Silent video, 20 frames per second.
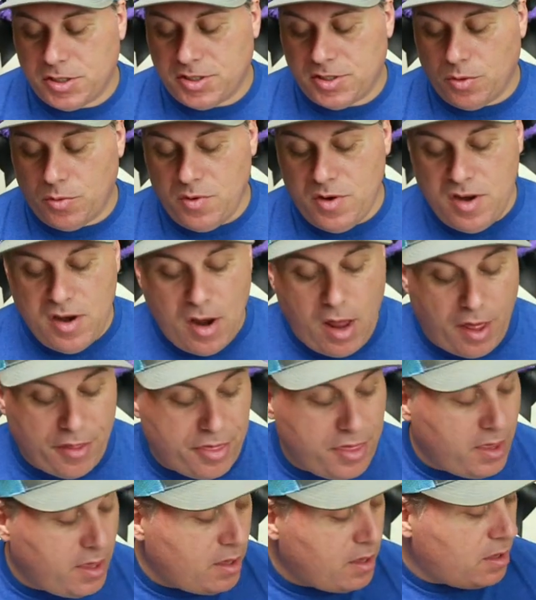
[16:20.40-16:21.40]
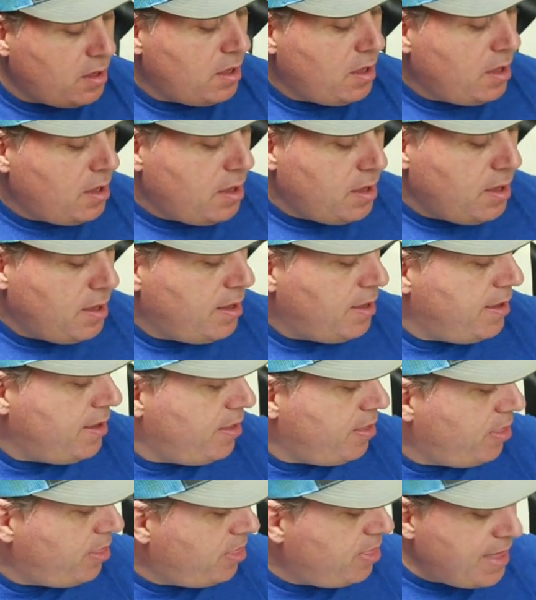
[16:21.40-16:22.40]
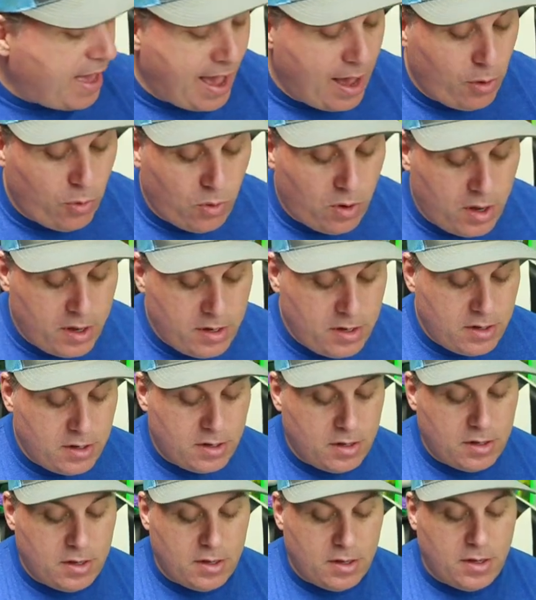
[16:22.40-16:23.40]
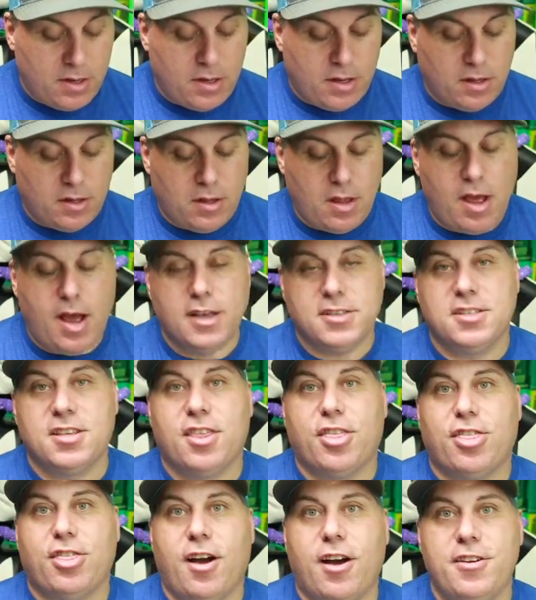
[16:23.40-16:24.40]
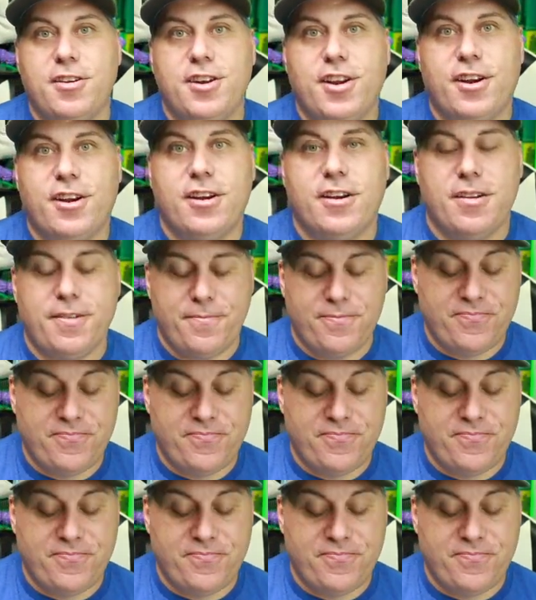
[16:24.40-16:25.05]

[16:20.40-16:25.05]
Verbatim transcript: So nothing in that one. Lost Thunder.